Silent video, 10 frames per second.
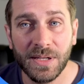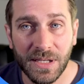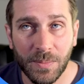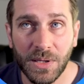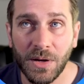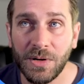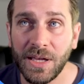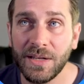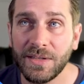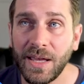the DPO
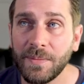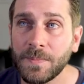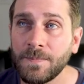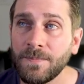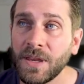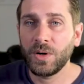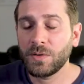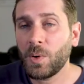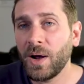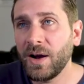dataset. What it
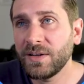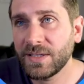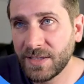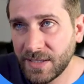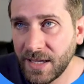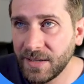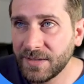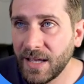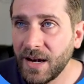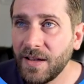requires is a
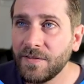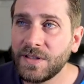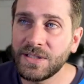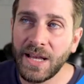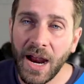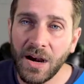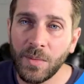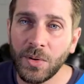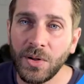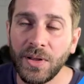dataset of
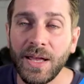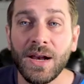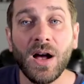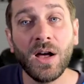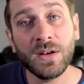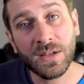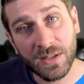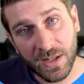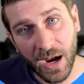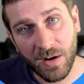desirable and
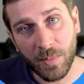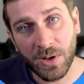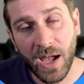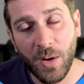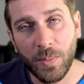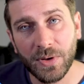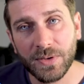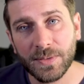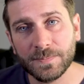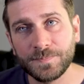undesirable
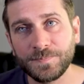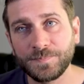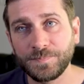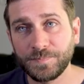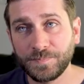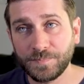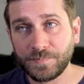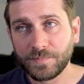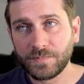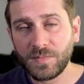outputs.
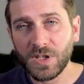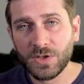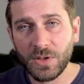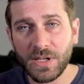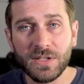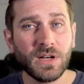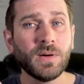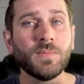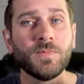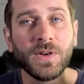So these
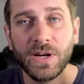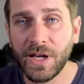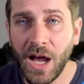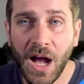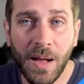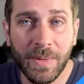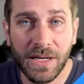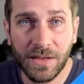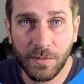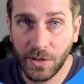are very
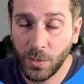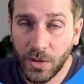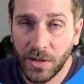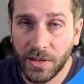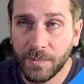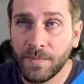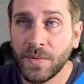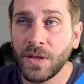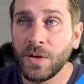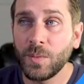common in the real world,
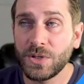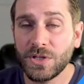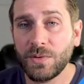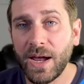which is